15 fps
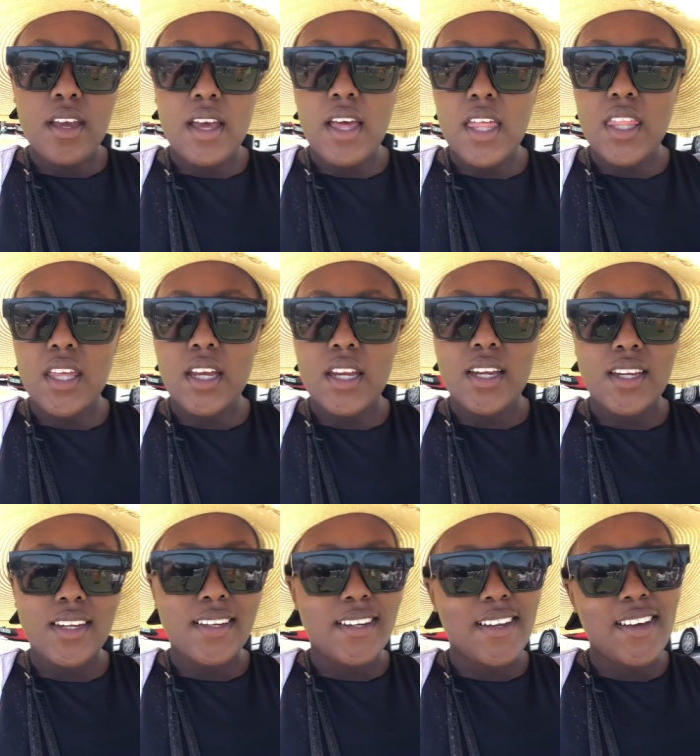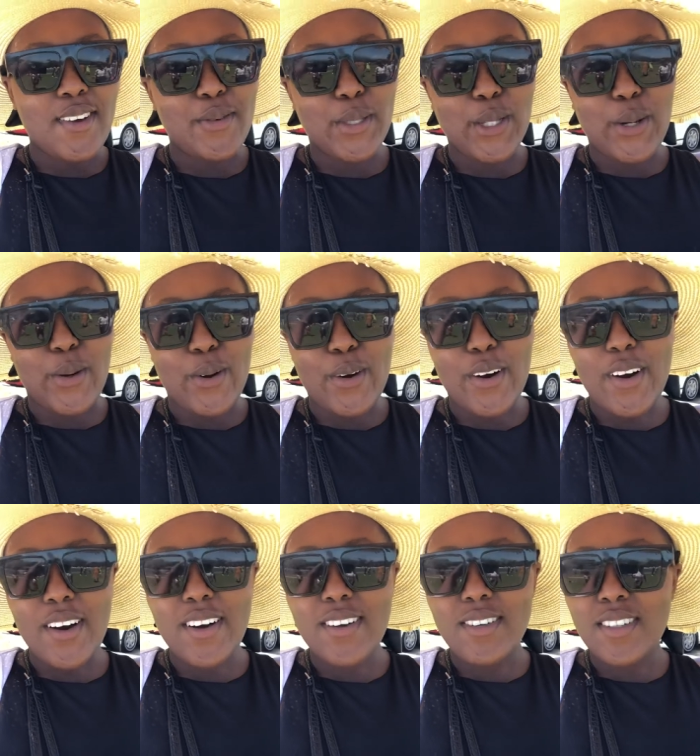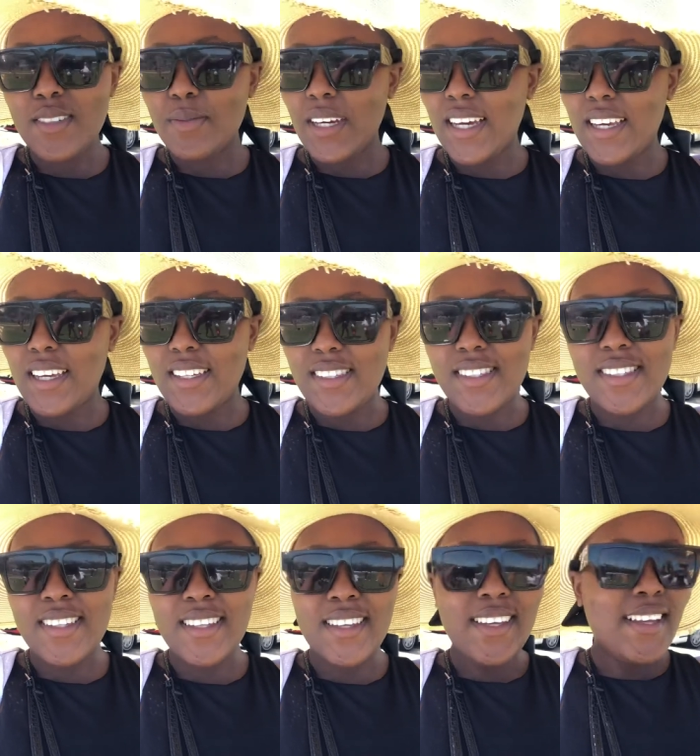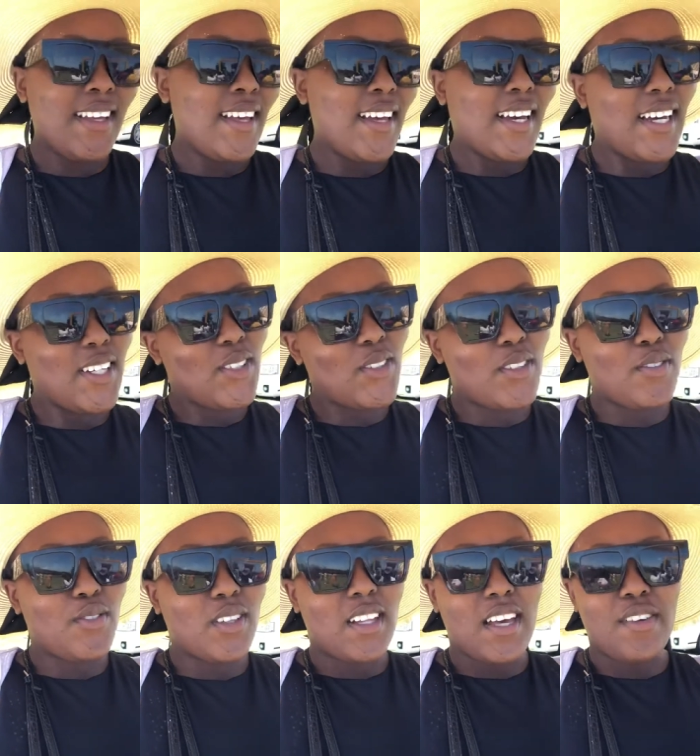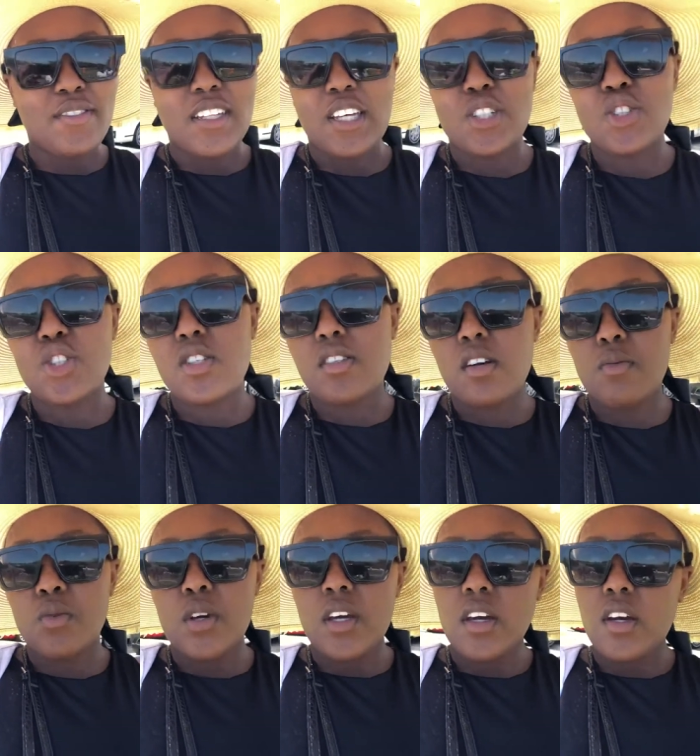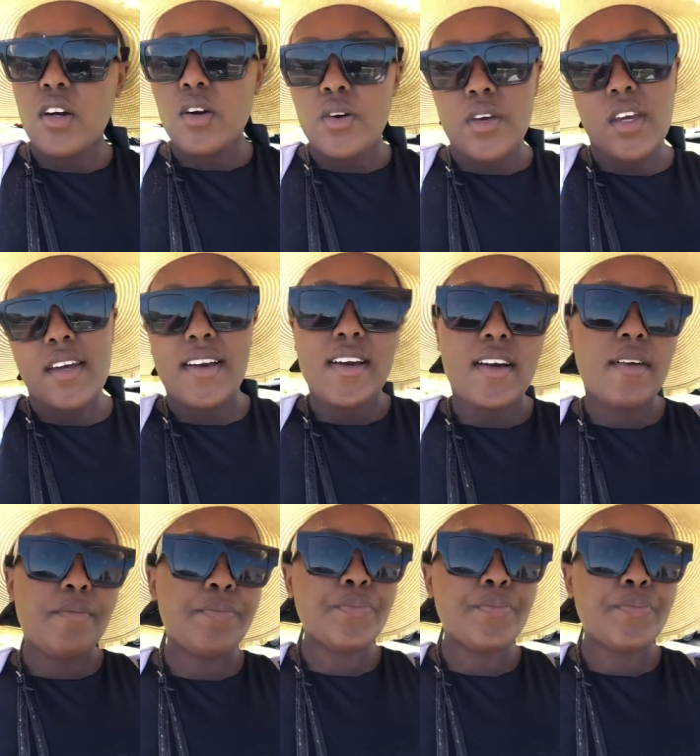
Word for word: And then we go home, I guess. I don't know if you'll have lunch somewhere or here.